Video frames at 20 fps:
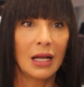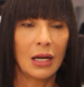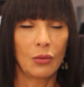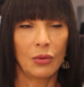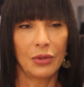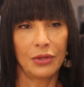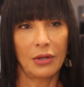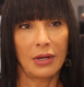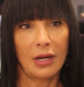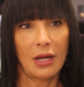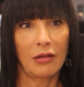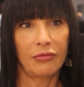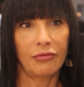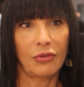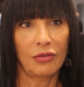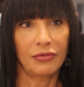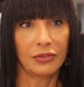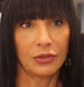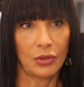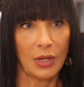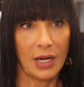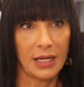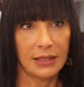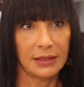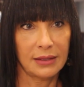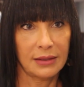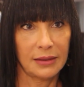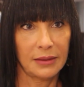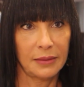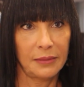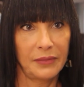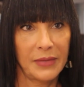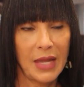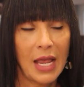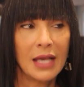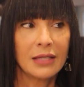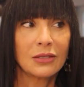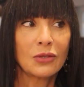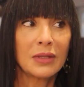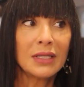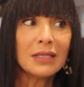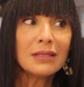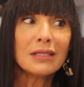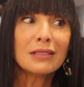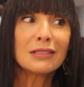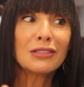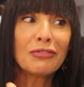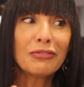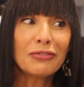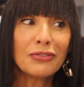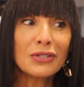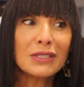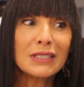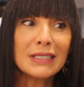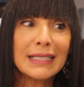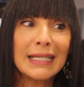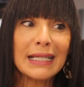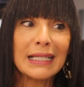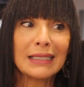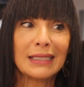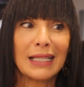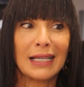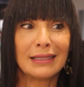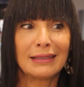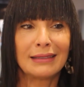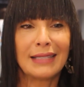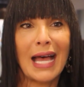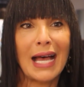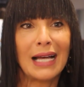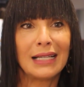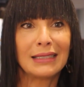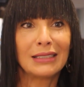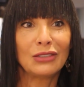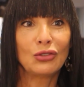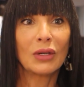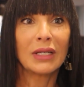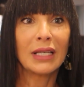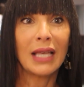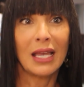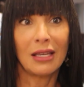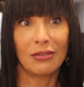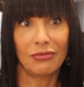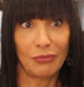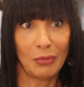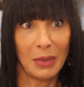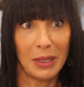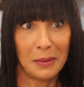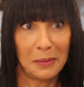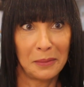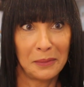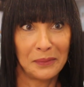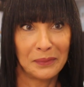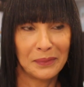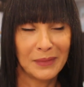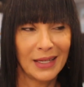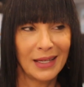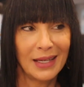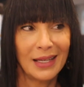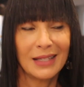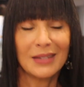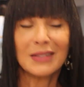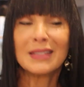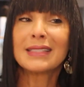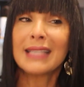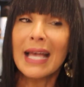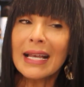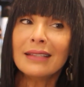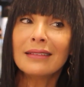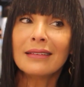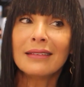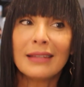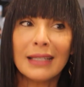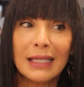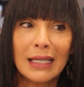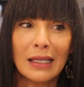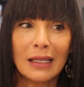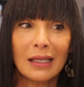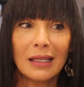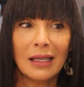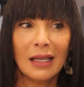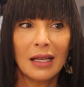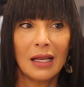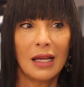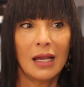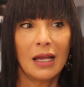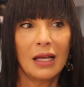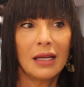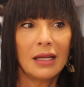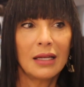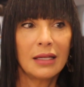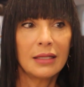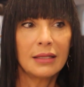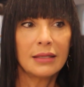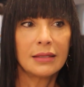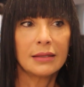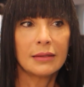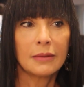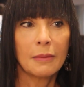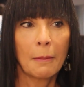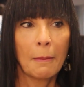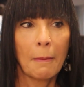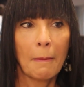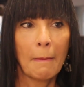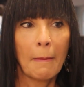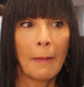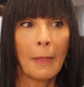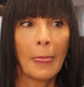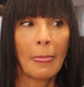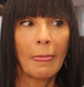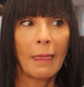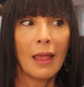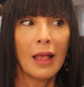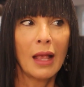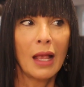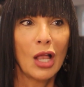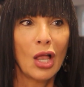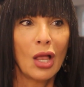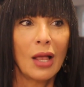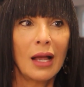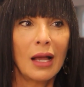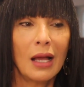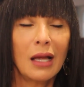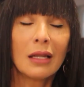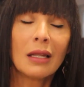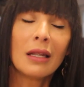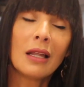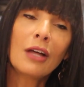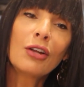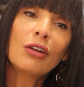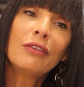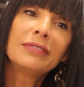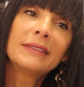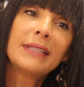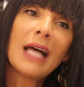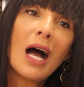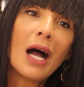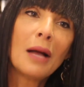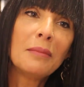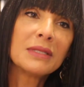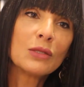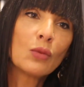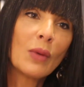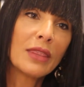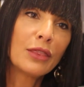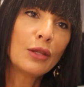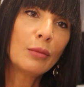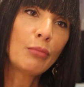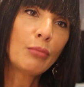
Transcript: with the love of Christ. So this is the first thing that Dad, gave me. The second thing is, a lot of times when the